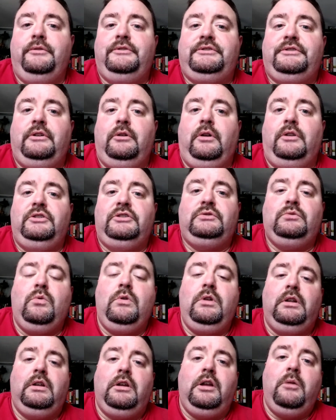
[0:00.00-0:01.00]
So I just want
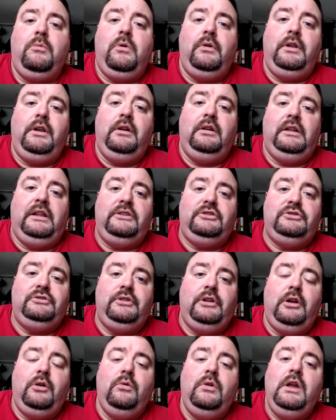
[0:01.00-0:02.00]
to come on here and let you
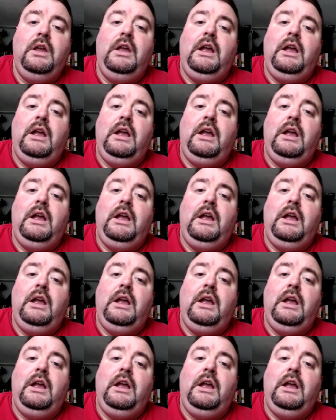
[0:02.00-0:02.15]
know.